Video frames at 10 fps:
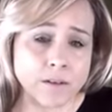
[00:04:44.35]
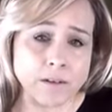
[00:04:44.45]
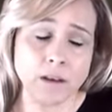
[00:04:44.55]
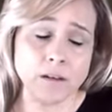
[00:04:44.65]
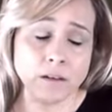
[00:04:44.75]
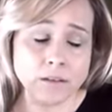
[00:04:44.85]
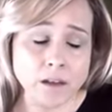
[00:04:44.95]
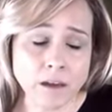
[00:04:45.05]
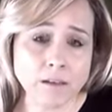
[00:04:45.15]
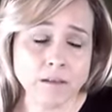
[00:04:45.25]
uh,
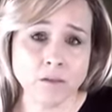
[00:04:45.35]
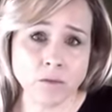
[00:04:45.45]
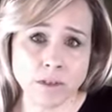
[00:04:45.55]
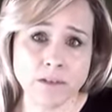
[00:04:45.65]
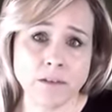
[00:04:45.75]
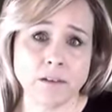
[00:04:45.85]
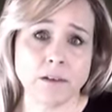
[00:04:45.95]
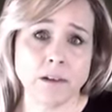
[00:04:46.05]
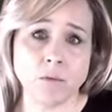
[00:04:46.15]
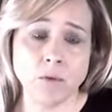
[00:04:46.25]
tons of reasons
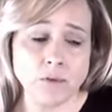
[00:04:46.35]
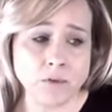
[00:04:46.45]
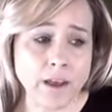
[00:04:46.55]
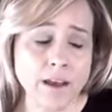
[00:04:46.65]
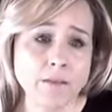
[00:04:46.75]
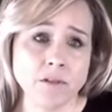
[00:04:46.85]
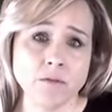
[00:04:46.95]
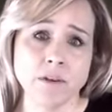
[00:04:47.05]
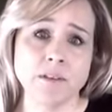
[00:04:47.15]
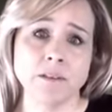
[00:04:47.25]
and they went through every
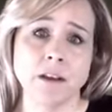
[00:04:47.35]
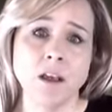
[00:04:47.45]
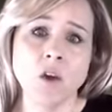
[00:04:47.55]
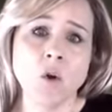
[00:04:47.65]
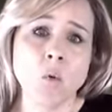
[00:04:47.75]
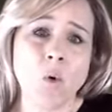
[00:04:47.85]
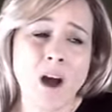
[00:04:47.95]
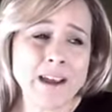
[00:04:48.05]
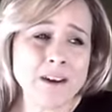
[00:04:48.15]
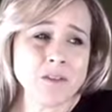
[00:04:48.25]
reason.
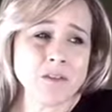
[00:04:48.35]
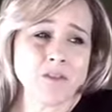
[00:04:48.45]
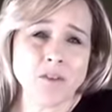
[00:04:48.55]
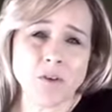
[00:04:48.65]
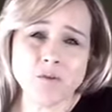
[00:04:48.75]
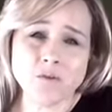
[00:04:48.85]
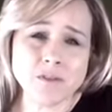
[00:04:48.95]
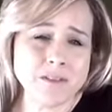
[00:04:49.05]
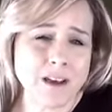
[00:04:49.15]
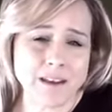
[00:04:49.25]
Why aren't those
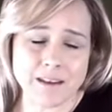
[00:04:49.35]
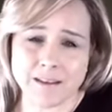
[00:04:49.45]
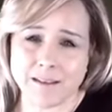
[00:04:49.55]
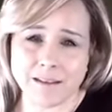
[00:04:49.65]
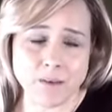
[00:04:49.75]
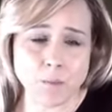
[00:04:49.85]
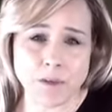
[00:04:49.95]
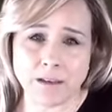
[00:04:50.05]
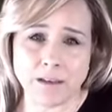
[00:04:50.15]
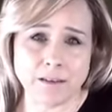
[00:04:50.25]
scientists
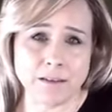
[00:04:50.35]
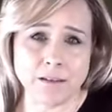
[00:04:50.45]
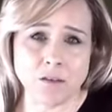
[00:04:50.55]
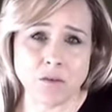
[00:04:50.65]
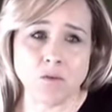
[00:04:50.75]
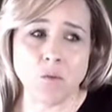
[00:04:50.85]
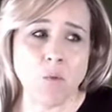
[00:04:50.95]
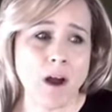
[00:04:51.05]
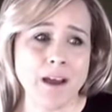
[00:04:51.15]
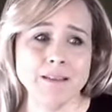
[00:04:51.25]
being listened to?
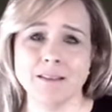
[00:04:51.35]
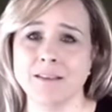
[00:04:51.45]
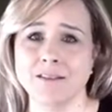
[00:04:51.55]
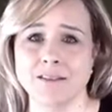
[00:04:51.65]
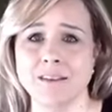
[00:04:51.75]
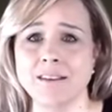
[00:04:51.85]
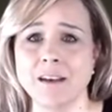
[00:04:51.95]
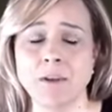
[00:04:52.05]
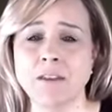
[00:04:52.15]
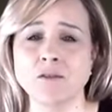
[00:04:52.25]
Why is it just these?
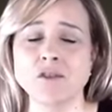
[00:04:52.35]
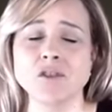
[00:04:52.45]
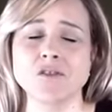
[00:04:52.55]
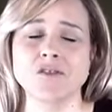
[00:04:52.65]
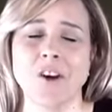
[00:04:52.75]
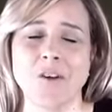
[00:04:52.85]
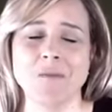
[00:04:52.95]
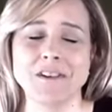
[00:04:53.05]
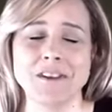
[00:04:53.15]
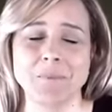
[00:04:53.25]
I mean, there's just so
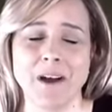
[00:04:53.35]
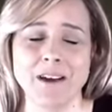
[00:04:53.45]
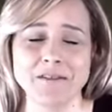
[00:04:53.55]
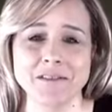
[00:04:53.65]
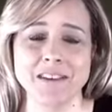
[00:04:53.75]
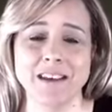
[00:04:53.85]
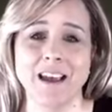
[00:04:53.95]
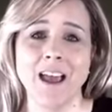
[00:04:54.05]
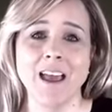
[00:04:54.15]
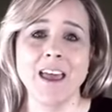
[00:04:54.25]
much
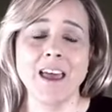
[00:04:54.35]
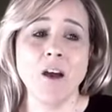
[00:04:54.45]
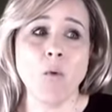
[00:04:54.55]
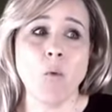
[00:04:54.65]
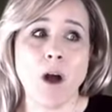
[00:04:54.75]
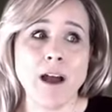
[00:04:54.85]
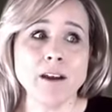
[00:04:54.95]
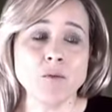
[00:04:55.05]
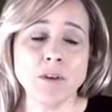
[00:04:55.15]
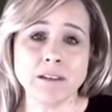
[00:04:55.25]
hypocrisy why
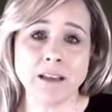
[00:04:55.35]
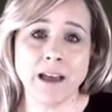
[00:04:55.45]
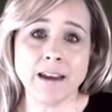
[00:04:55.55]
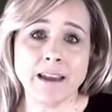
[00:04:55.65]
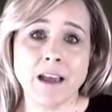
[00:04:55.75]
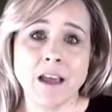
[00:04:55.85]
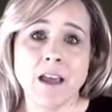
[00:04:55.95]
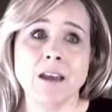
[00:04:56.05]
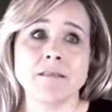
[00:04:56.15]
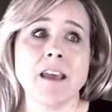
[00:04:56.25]
are we letting
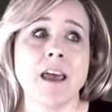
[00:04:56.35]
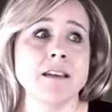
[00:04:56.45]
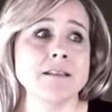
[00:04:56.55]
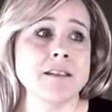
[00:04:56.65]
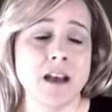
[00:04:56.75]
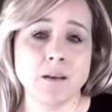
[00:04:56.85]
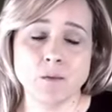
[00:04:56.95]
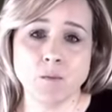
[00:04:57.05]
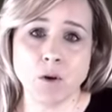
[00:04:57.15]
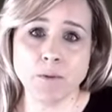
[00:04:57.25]
10
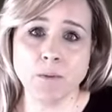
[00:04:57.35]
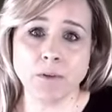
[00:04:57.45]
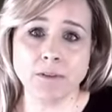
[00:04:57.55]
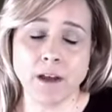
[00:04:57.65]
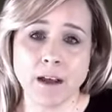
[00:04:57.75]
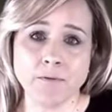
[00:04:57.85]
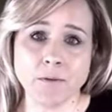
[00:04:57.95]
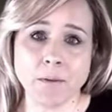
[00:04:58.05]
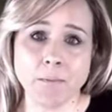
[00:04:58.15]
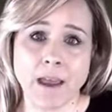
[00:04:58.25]
times more people die
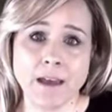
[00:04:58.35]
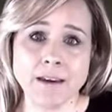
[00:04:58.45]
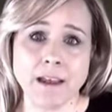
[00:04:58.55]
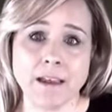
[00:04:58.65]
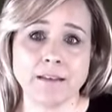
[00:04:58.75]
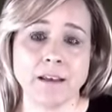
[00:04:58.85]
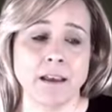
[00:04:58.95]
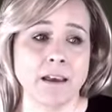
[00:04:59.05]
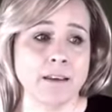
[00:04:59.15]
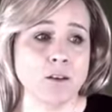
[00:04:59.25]
from the mandates
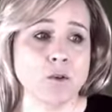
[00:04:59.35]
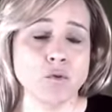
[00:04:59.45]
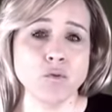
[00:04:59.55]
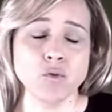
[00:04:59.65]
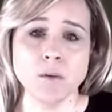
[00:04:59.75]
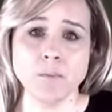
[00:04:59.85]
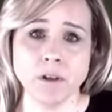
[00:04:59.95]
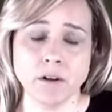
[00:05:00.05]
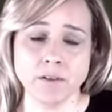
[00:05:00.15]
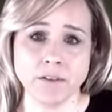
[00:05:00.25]
and cripple
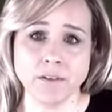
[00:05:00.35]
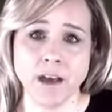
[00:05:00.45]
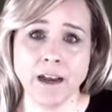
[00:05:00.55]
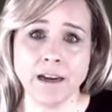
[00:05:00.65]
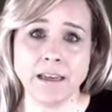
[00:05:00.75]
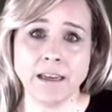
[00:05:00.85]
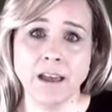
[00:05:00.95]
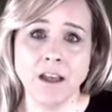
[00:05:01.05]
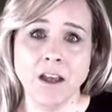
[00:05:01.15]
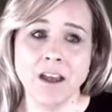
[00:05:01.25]
our society
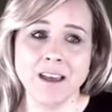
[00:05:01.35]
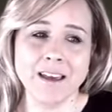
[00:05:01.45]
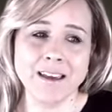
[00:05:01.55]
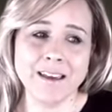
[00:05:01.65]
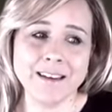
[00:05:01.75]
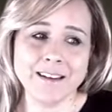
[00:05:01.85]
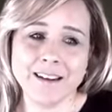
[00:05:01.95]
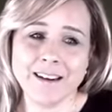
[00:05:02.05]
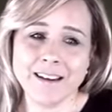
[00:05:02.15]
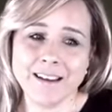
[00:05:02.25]

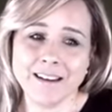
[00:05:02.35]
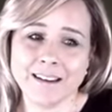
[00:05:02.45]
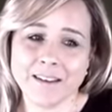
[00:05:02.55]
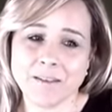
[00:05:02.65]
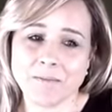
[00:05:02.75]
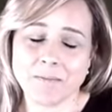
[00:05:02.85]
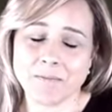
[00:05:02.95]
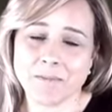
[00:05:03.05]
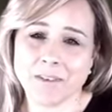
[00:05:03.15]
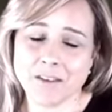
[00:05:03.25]
in, in a
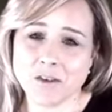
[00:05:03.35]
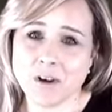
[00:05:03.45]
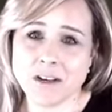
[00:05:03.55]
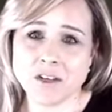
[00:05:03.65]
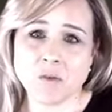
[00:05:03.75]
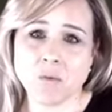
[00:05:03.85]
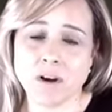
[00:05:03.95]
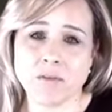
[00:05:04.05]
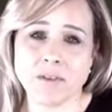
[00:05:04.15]
situation where the